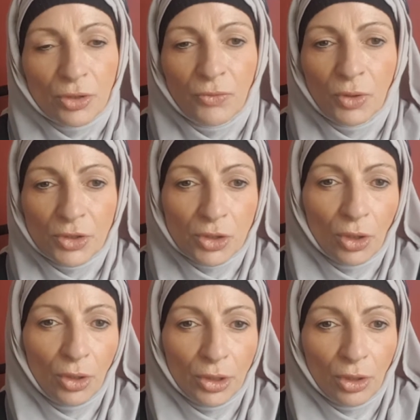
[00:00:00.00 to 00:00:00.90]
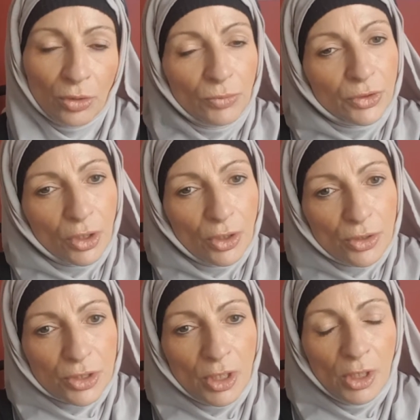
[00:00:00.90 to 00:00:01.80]
of what's going on with
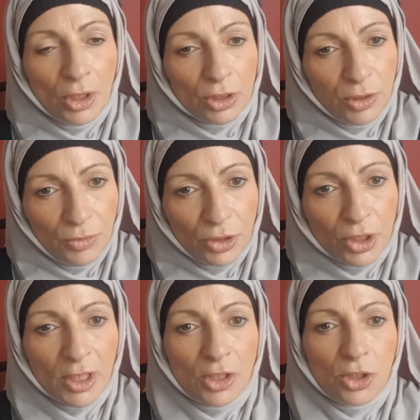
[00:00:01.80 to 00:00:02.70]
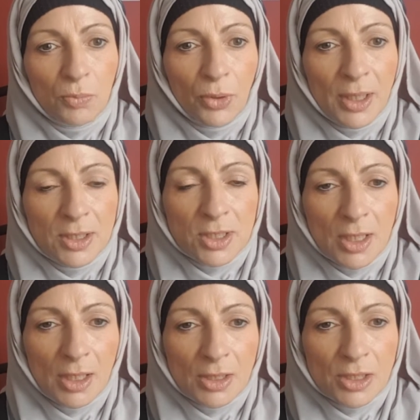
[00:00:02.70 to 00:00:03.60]
those communication
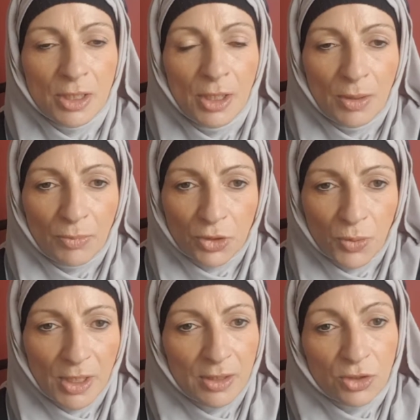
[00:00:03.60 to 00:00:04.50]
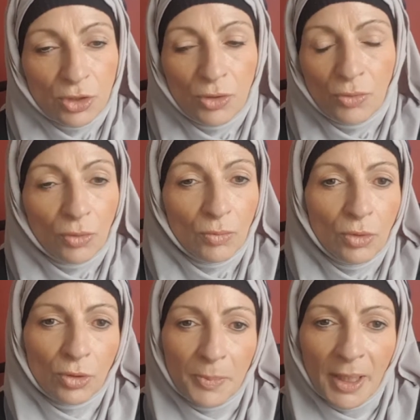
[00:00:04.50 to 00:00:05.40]
breakdowns between two or
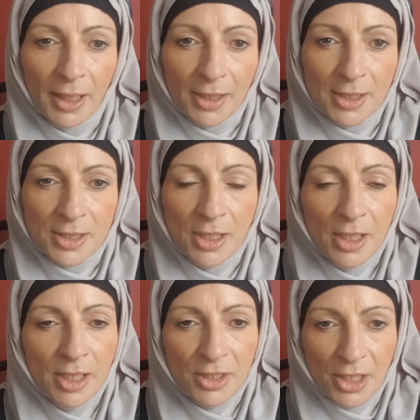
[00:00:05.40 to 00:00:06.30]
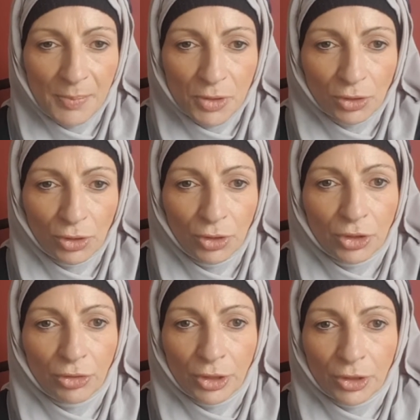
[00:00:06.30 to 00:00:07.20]
more parties is absolutely
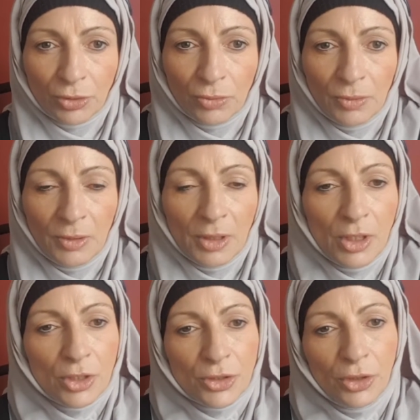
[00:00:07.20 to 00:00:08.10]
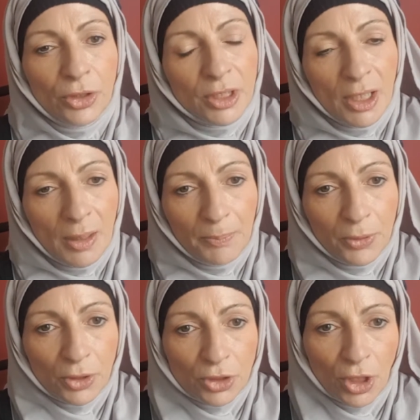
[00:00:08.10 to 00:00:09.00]
critical. So you can't
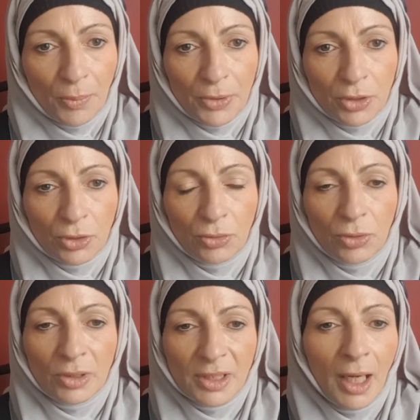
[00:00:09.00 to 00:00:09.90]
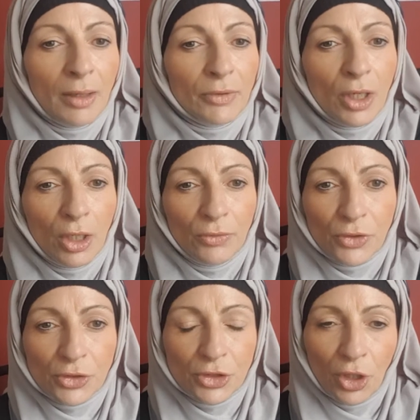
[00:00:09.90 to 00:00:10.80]
put a topical cover over
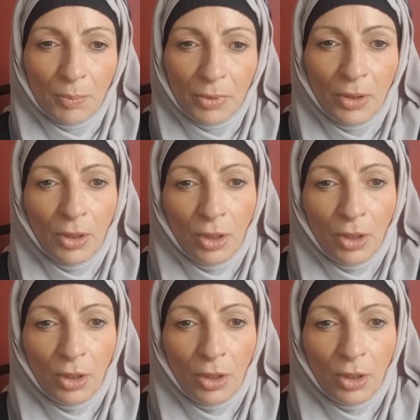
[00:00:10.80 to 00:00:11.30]
the top